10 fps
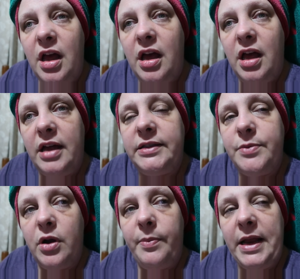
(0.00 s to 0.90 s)
Uh, and
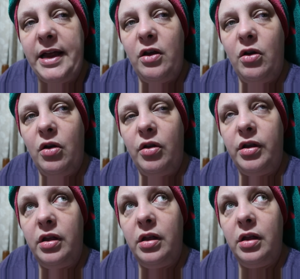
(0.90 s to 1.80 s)
tomorrow I plan
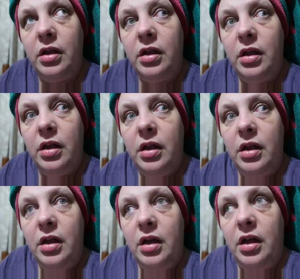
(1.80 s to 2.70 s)
on
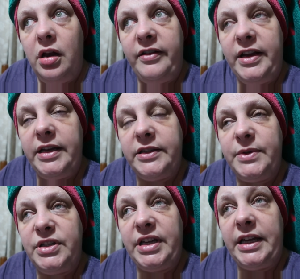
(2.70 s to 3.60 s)
colouring as
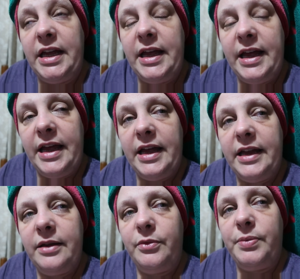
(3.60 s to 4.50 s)
much as I
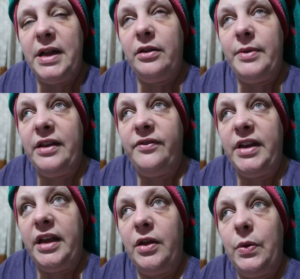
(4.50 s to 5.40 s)
can. I'm planning on making
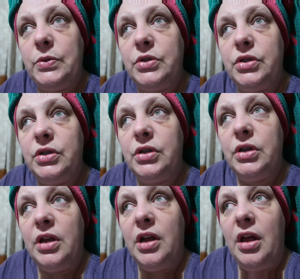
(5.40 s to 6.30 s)
videos.
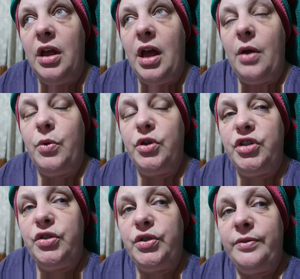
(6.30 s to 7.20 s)
I want
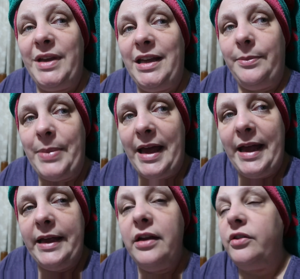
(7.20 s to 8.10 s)
to do some
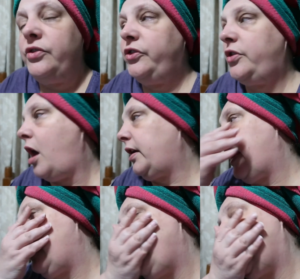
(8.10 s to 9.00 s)
eBay and start
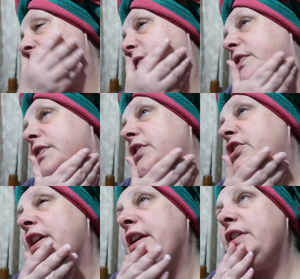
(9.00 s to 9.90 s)
getting ready for the
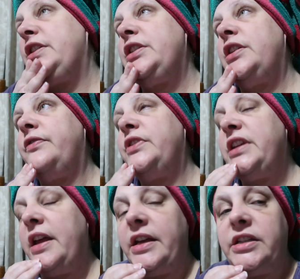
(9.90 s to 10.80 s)
change of the
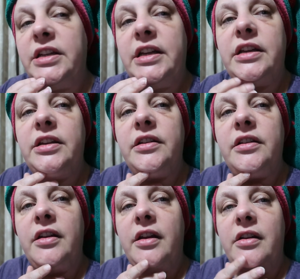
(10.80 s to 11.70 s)
tax year
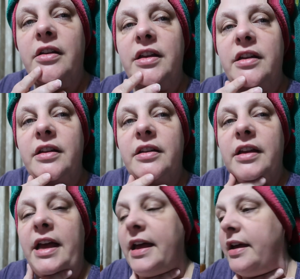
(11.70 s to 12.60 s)

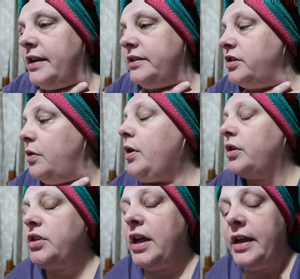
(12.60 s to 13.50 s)
uh, and so
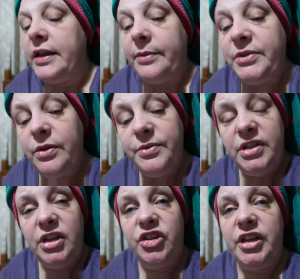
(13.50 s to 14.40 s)
on. And I'm, so I'm just
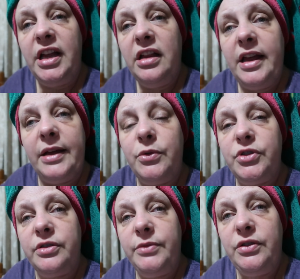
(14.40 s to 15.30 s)
going to chill and
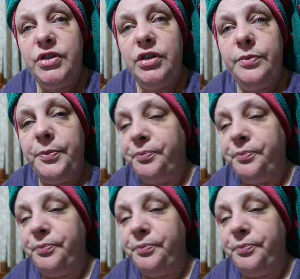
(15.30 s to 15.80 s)
watch some YouTube.